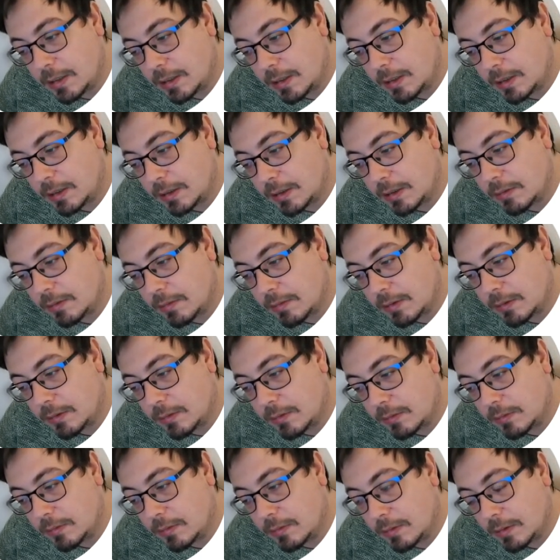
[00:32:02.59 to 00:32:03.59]
is equal
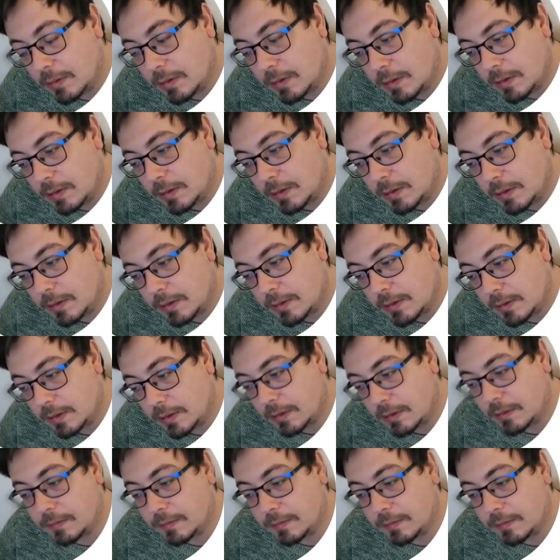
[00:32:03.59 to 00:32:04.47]
to 0.